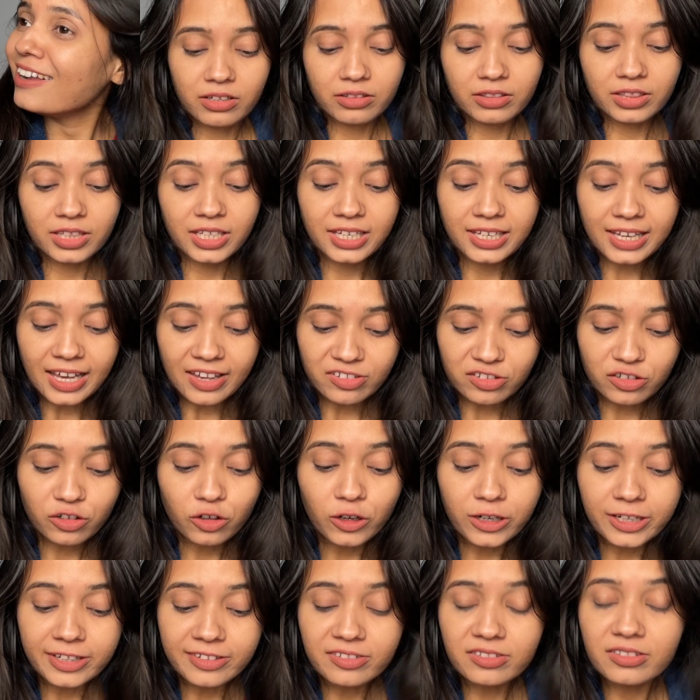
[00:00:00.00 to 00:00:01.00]
The castor
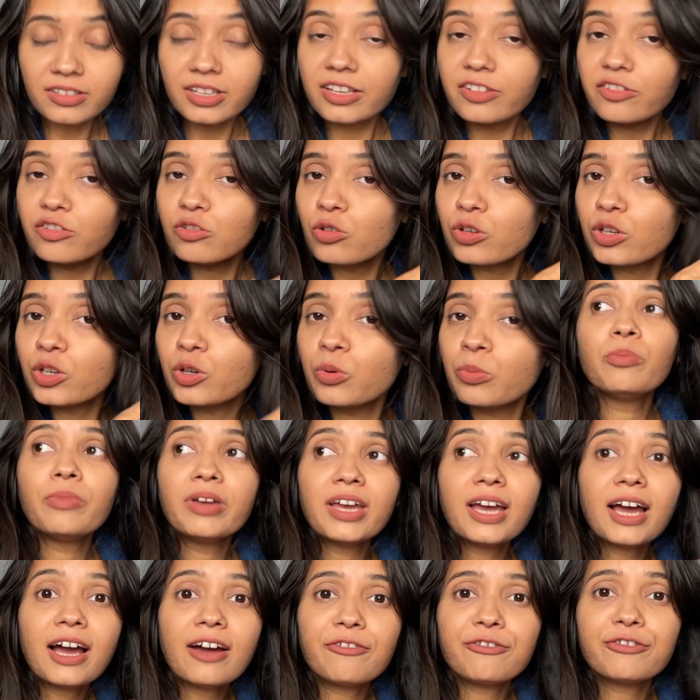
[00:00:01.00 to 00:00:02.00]
oil is thick, so you may
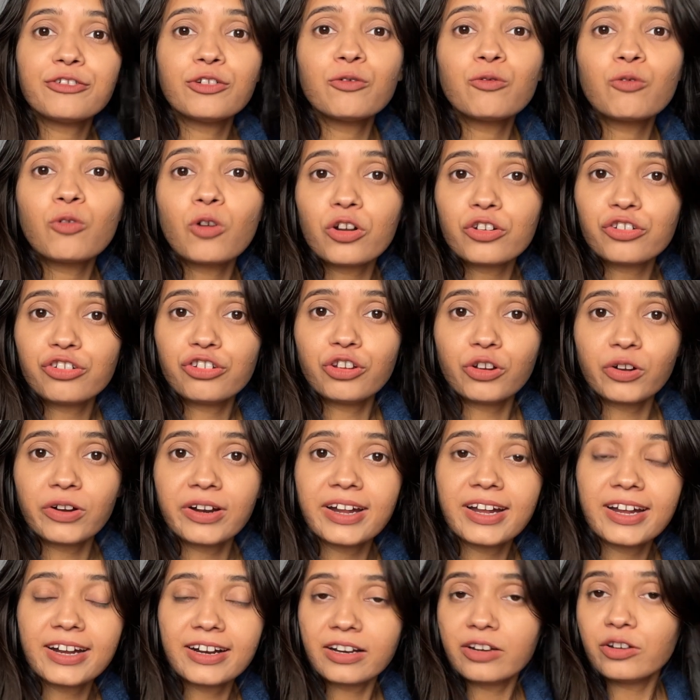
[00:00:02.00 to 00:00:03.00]
have to wash your
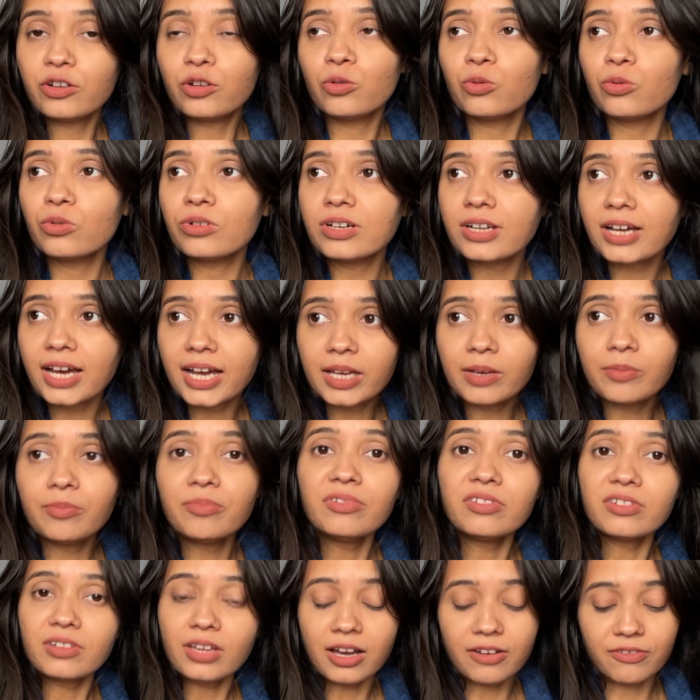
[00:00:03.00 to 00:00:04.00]
hair 2
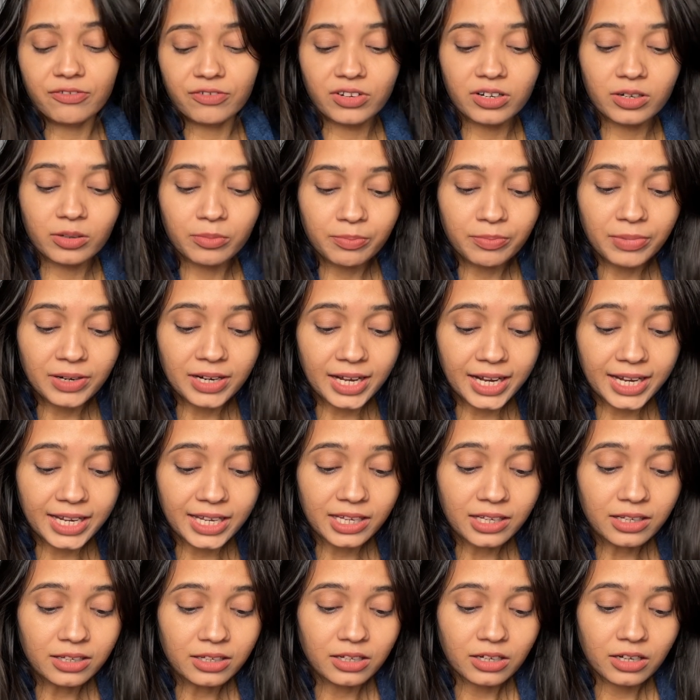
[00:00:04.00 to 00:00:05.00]
times after
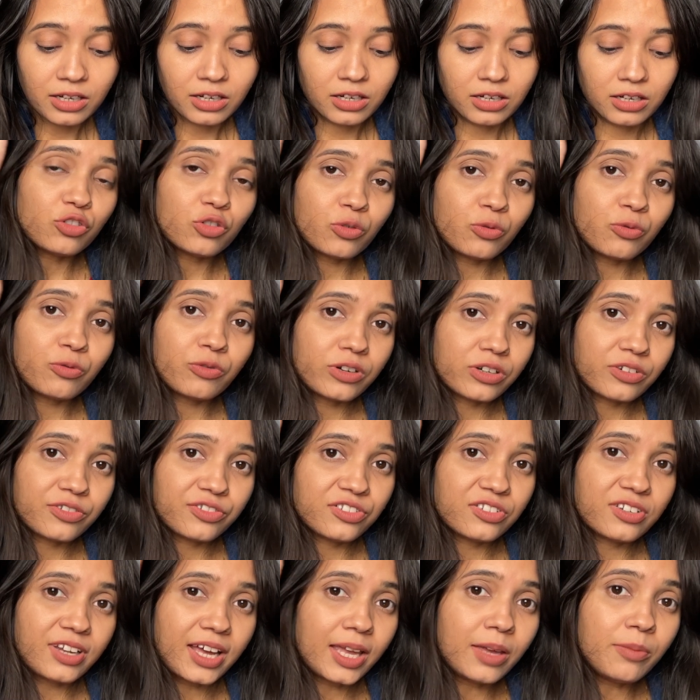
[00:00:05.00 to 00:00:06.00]
applying. So
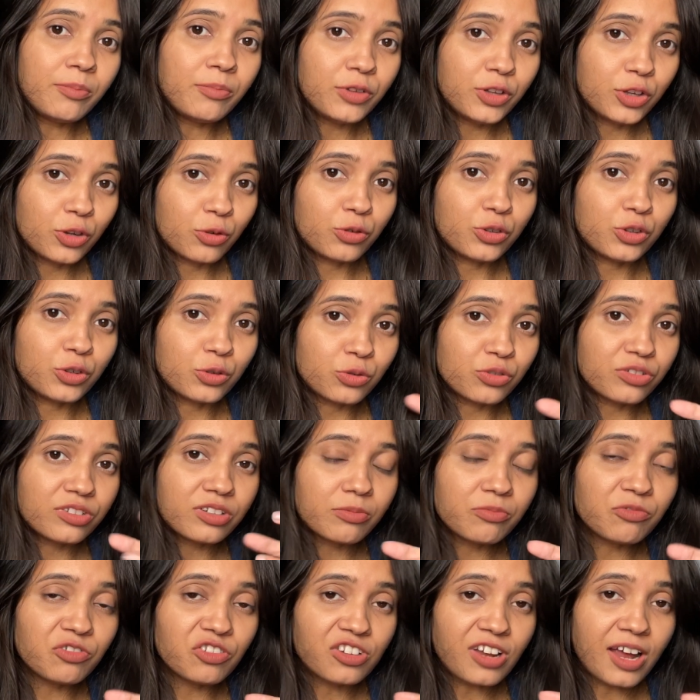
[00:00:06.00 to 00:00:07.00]
first time you use
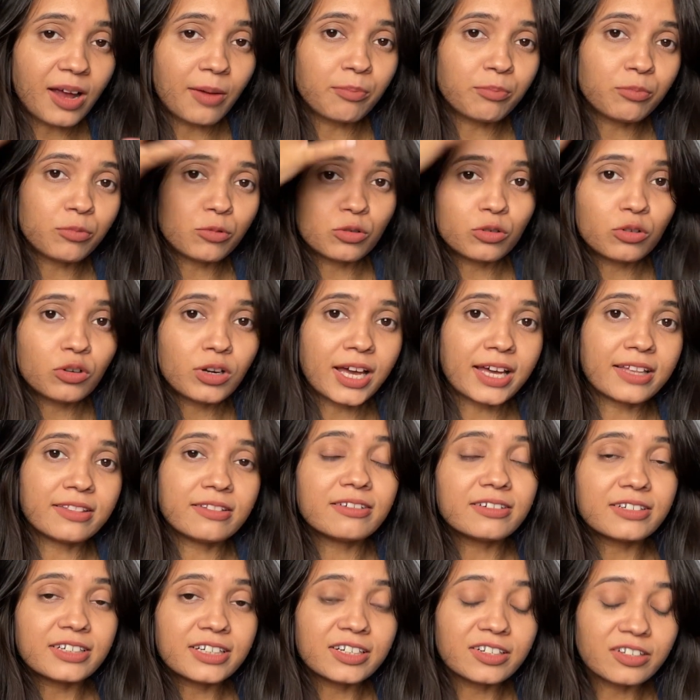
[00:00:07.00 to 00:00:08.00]
some shampoo,
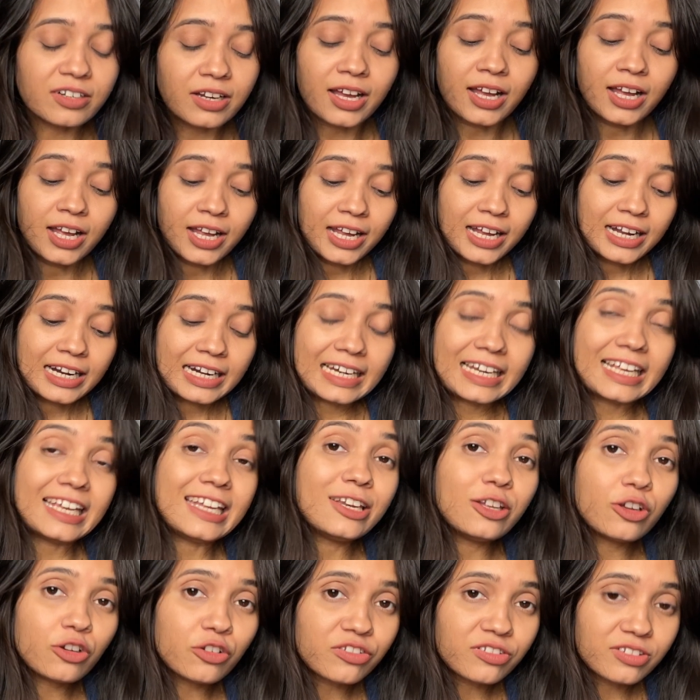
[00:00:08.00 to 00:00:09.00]
lather it,
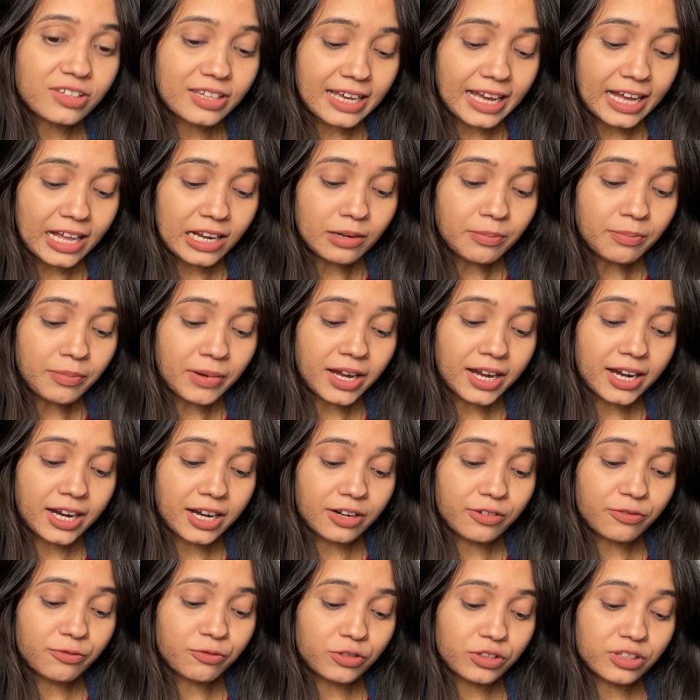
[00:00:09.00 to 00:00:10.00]
clean your scalp,
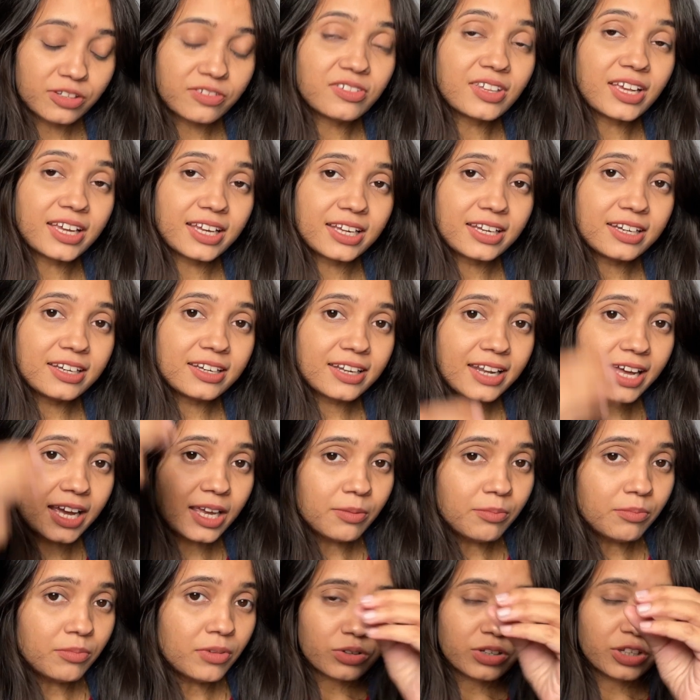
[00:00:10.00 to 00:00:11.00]
and for the second
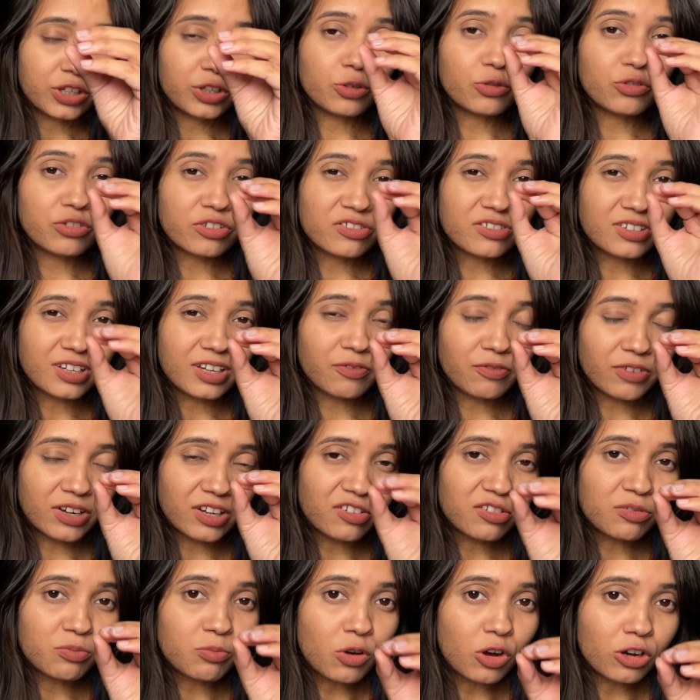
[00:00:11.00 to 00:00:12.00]
time you just take very
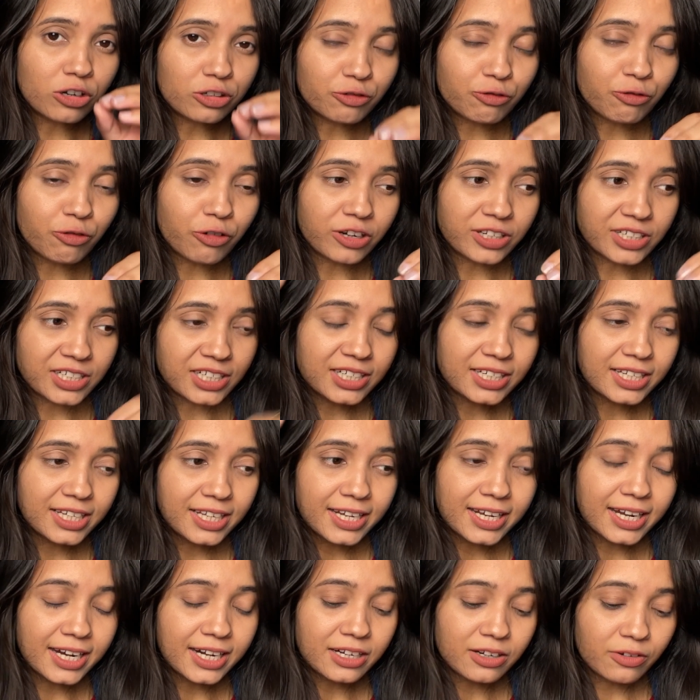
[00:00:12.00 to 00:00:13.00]
small quantity
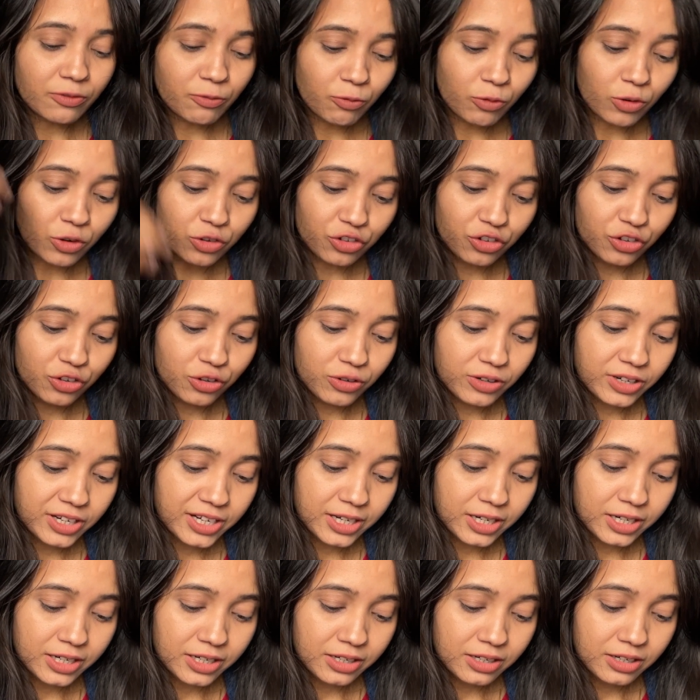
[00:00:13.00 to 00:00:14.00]
and wash your hair.